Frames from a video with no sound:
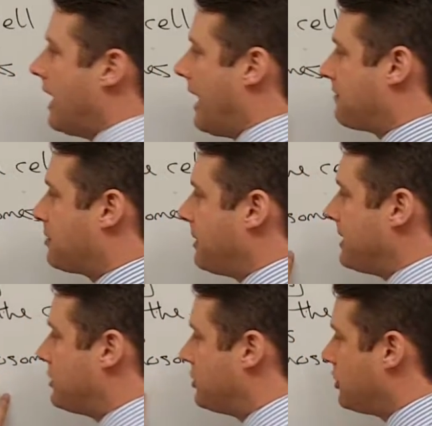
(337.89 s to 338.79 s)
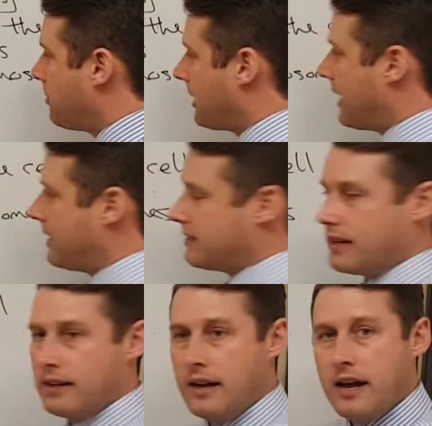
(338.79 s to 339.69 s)
have to be
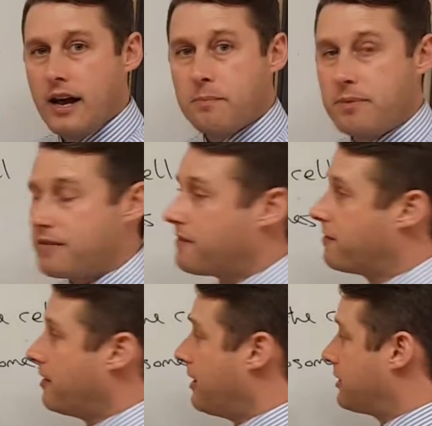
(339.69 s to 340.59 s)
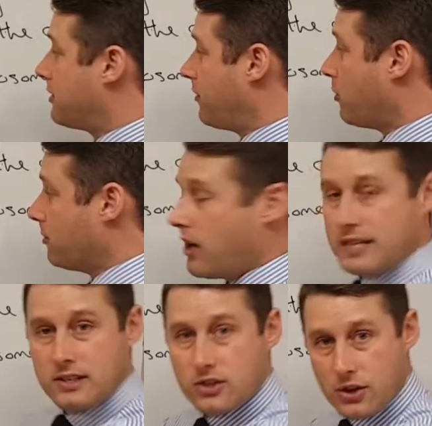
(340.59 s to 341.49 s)
duplicated to form
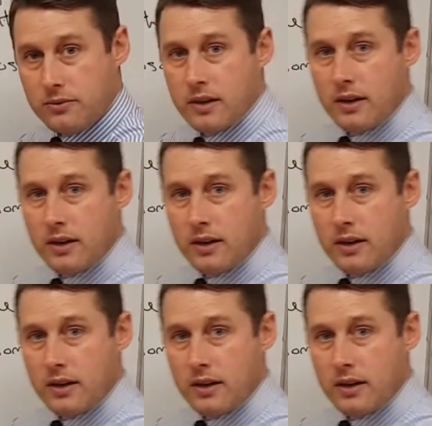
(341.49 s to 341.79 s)
92